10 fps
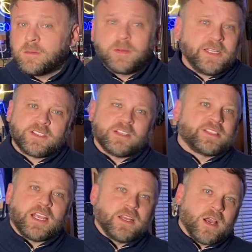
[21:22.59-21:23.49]
But he's going to
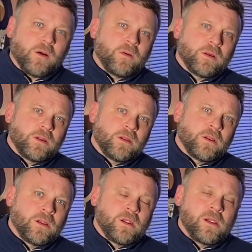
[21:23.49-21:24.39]
say no.
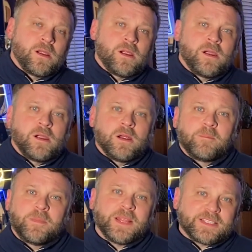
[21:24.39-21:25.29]

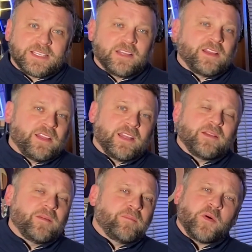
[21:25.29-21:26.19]
But then
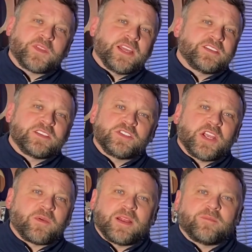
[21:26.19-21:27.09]
in both cases of
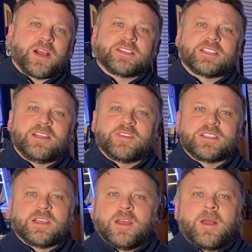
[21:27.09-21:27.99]
Jay Wright and Brad Stevens,